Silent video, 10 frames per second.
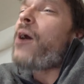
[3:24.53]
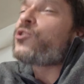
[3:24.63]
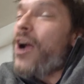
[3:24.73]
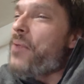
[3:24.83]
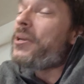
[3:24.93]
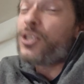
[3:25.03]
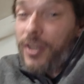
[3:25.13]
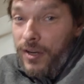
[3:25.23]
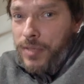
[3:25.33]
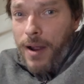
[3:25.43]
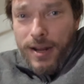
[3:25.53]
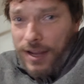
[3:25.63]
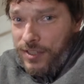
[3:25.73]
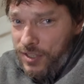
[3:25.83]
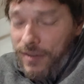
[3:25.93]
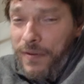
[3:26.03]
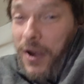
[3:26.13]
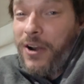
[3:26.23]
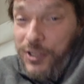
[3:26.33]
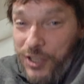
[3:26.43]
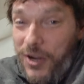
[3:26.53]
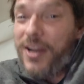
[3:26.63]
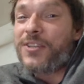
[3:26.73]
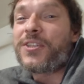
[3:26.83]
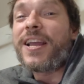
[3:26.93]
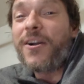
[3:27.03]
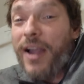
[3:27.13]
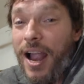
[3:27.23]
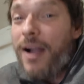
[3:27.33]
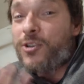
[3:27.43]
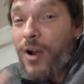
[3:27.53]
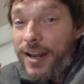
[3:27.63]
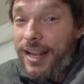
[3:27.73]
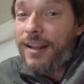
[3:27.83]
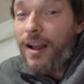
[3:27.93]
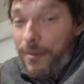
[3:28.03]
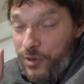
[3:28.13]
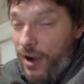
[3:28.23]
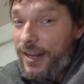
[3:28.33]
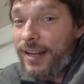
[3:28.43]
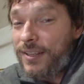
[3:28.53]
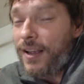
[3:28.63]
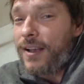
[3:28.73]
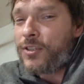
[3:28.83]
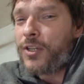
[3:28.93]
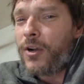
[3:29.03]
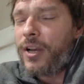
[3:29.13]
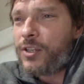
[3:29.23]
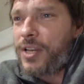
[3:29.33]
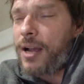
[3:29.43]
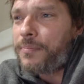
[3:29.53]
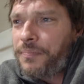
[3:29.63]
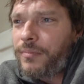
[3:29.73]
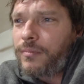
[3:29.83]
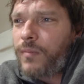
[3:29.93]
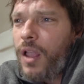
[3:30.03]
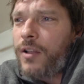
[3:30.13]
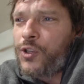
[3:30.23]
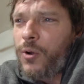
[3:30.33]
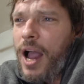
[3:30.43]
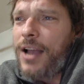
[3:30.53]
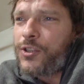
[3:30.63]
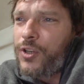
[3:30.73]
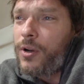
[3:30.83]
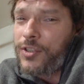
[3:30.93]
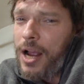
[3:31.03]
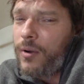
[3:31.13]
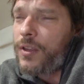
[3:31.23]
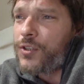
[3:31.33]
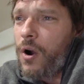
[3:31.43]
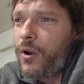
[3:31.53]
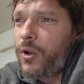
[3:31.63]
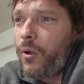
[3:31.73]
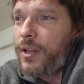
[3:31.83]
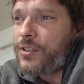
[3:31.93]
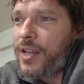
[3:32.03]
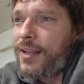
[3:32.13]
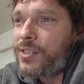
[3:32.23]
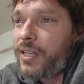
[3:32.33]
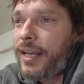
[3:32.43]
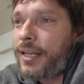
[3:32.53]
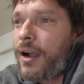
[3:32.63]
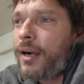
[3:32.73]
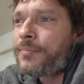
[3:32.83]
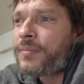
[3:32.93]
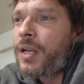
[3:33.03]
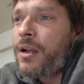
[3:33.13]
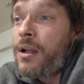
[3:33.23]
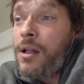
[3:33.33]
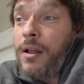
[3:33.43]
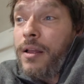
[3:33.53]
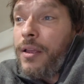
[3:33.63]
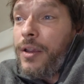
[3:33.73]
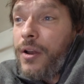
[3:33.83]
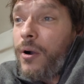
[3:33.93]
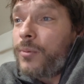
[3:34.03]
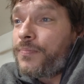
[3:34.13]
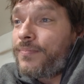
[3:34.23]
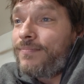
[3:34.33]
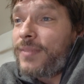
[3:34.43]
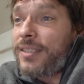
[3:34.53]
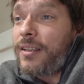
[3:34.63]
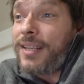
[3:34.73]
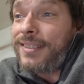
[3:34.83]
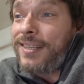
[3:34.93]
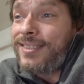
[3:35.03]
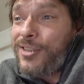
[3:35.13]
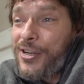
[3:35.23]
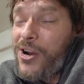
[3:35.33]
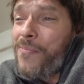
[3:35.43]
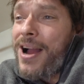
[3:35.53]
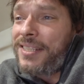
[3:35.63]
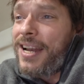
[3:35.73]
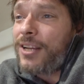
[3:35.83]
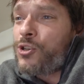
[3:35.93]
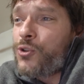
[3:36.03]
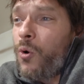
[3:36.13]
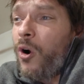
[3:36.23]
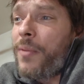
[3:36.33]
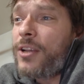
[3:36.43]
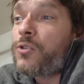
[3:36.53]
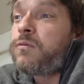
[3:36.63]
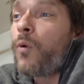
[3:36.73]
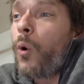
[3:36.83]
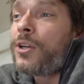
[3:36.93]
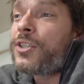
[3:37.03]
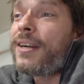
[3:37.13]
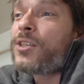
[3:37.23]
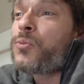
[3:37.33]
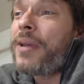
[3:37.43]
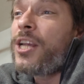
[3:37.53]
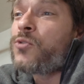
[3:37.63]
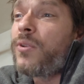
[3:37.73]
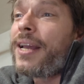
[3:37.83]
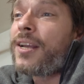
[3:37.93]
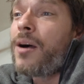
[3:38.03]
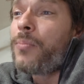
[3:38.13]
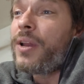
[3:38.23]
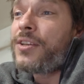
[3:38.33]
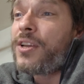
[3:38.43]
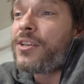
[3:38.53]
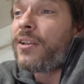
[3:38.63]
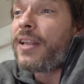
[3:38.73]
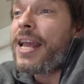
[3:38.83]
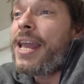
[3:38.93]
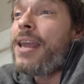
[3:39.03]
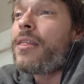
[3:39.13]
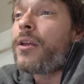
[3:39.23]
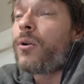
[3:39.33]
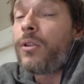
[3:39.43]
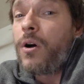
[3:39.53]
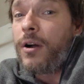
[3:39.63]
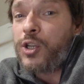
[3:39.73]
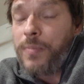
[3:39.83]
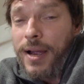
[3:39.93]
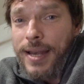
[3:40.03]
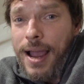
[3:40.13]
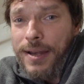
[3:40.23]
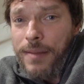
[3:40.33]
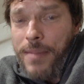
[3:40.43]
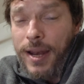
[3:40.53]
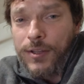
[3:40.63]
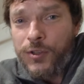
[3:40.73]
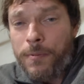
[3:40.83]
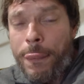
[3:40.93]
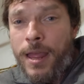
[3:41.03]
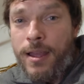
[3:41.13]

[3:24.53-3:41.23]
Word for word: I'll try to be serious about it, guys. This is a very serious thing. Okay. I try to get, I'm trying to get uh, serious now. So guys, notice how in this article it says like, uh, you know, that, that this geomagnetic storm has forced a spaceflight company to delay their launch by 90 minutes.